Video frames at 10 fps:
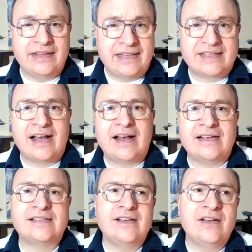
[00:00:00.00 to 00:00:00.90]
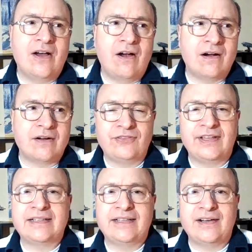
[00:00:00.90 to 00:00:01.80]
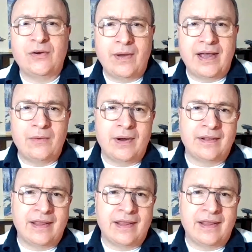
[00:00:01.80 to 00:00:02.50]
And these guys are afflicted in a way where,